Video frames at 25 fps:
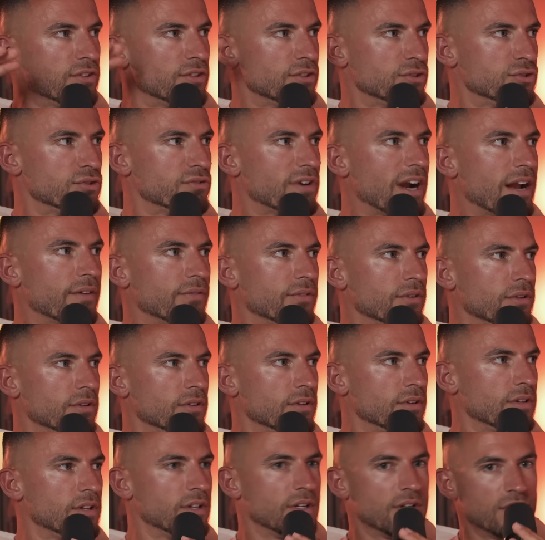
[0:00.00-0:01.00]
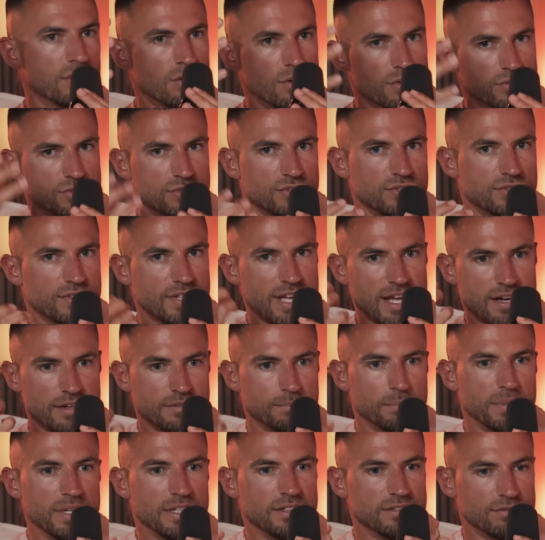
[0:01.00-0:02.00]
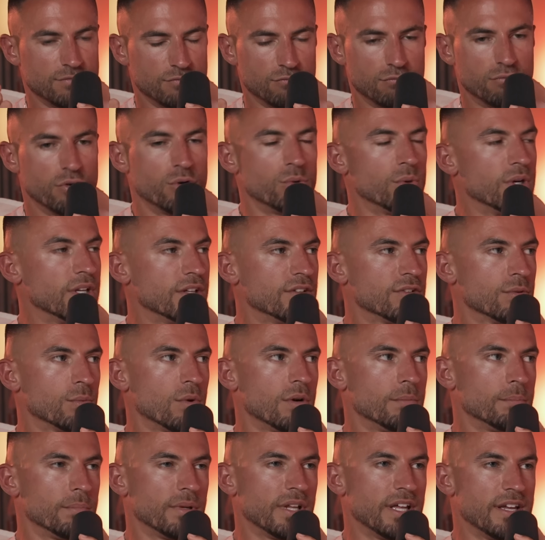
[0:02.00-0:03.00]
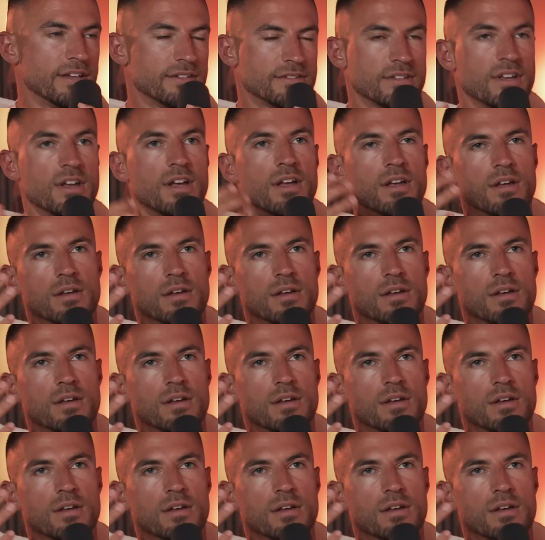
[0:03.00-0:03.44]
the travel, not just kind of being rooted to one place.